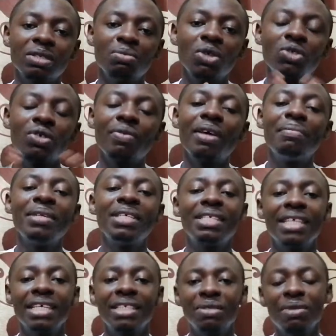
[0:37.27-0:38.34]
Most of the
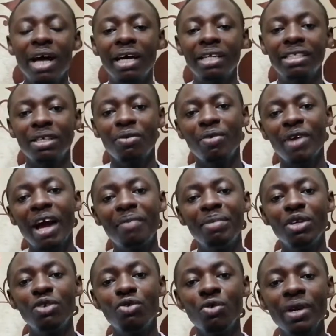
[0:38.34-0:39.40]
mistakes that we
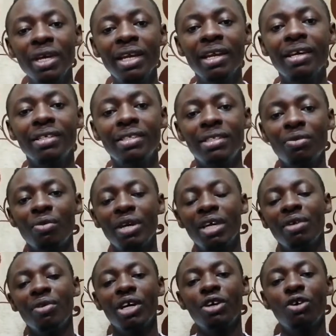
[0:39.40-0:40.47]
have been doing is
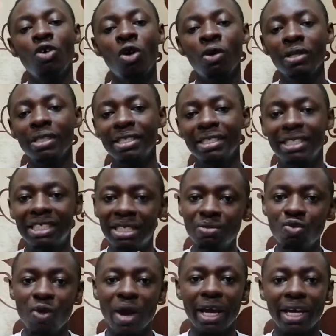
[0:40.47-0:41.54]
we ignore
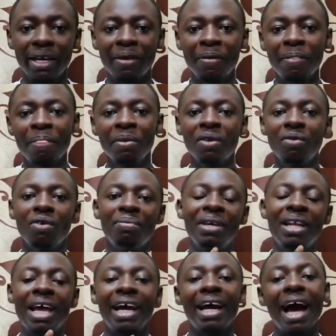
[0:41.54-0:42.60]
teamwork. We
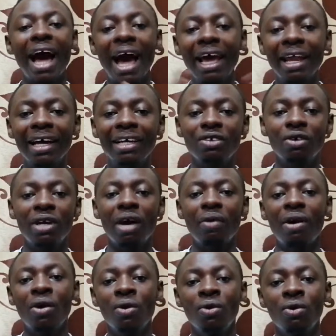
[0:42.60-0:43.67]
be like island on
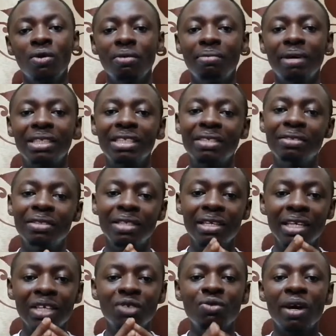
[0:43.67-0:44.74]
our own. But in
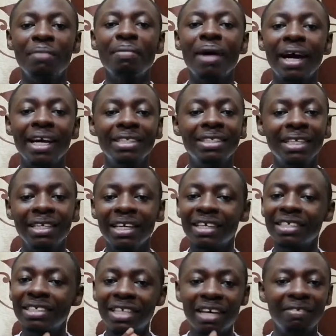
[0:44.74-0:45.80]
network marketing,
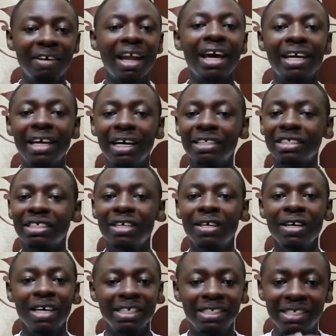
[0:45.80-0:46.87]
it's never like that.
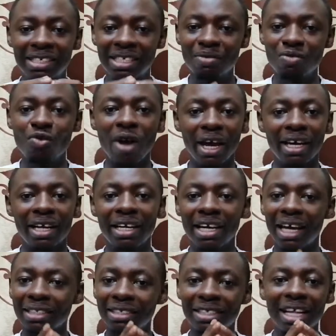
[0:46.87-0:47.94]
It's teamwork.
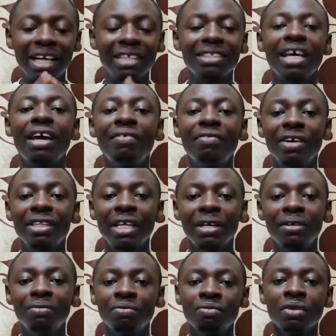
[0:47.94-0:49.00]
That's
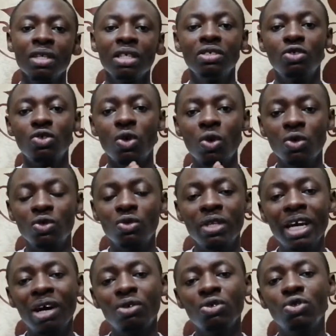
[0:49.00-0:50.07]
everything. So
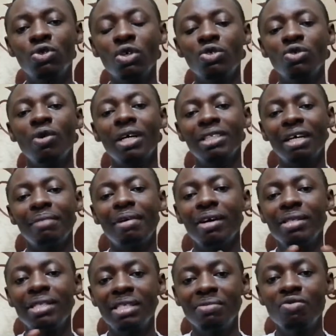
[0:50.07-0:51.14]
today I want to talk to us
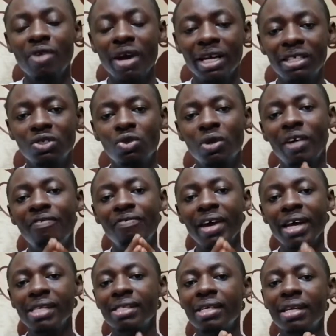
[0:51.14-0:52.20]
about teamwork. So the
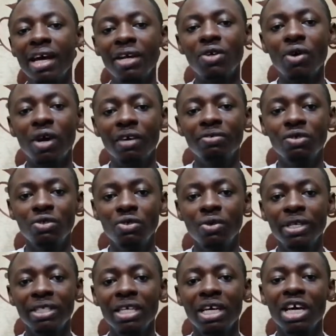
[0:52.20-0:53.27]
first thing that you have to
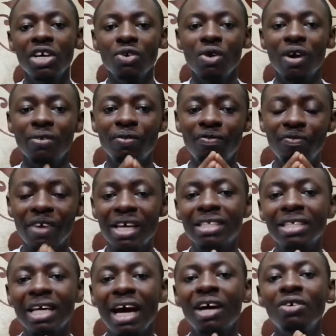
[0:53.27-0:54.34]
do is you have to
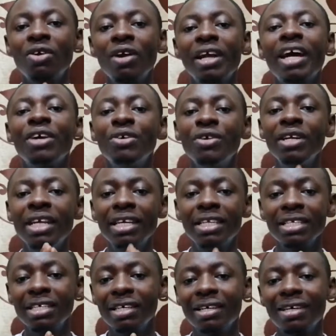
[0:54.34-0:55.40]
first acknowledge that you
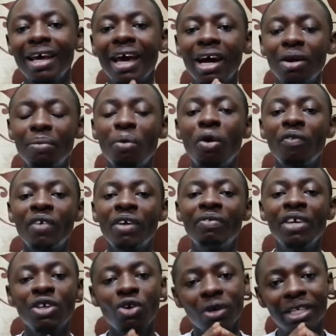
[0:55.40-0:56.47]
need the help of
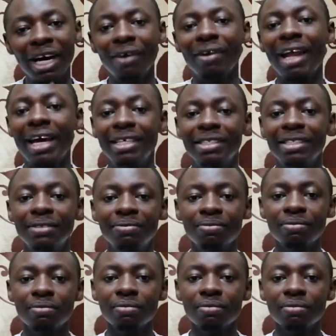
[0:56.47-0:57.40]
even your downlines